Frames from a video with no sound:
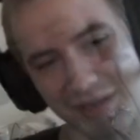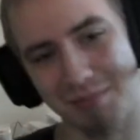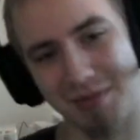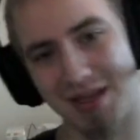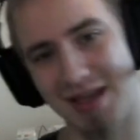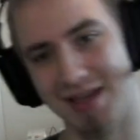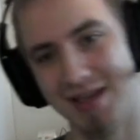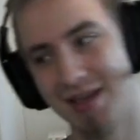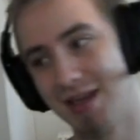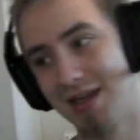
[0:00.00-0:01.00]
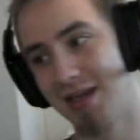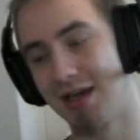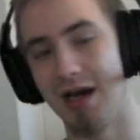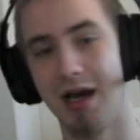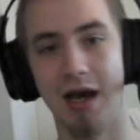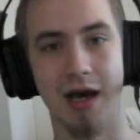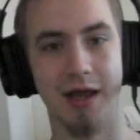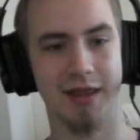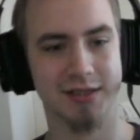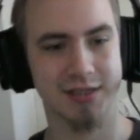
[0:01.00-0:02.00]
But hey,
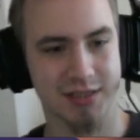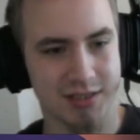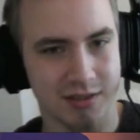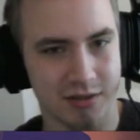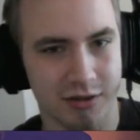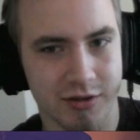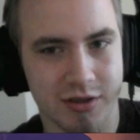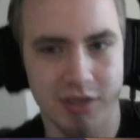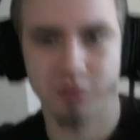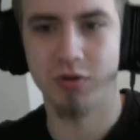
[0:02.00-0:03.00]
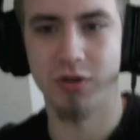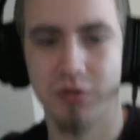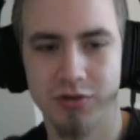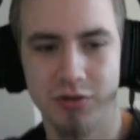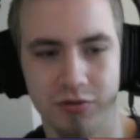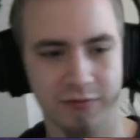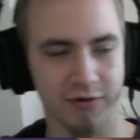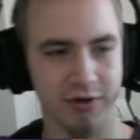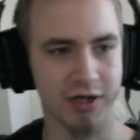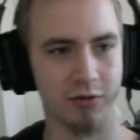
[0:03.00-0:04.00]
that's all the cards we're going to look for
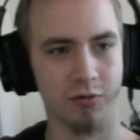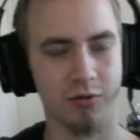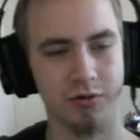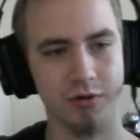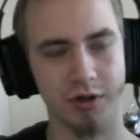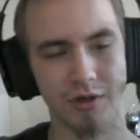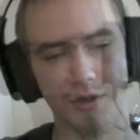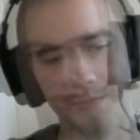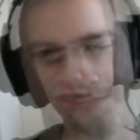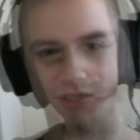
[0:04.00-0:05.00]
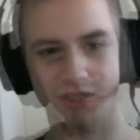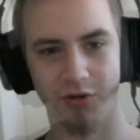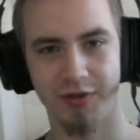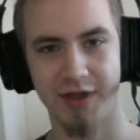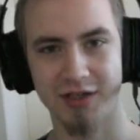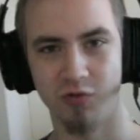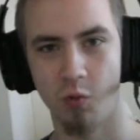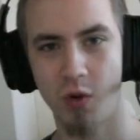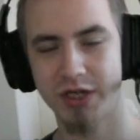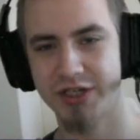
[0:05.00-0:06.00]
now. So thanks for
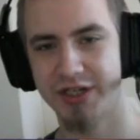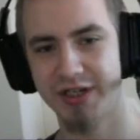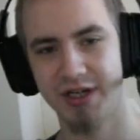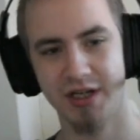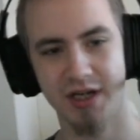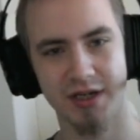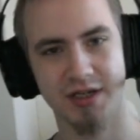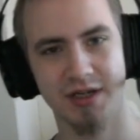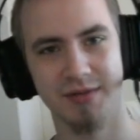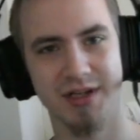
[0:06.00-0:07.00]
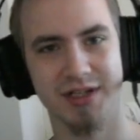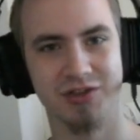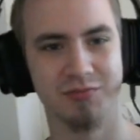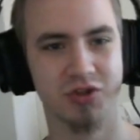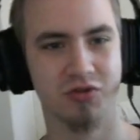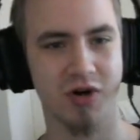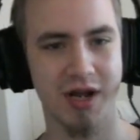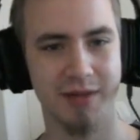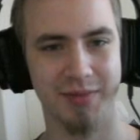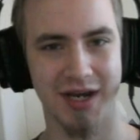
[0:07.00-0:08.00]
watching. Like, comment, and
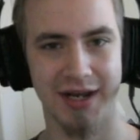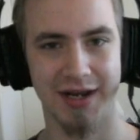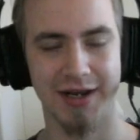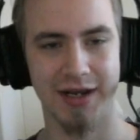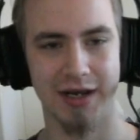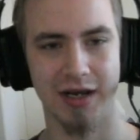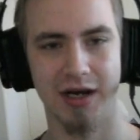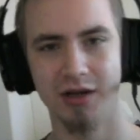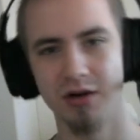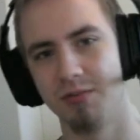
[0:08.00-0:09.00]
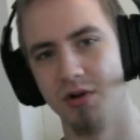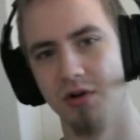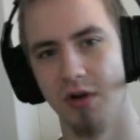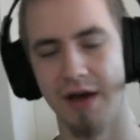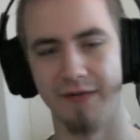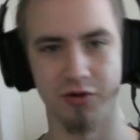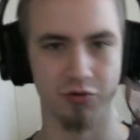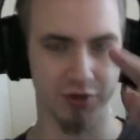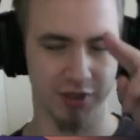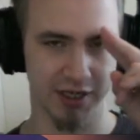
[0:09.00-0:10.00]
subscribe, and I hope you all have a good
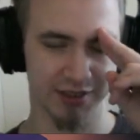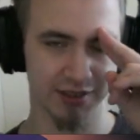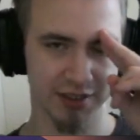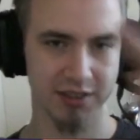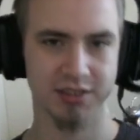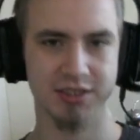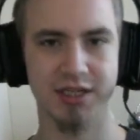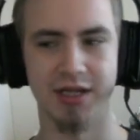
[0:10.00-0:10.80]
day. See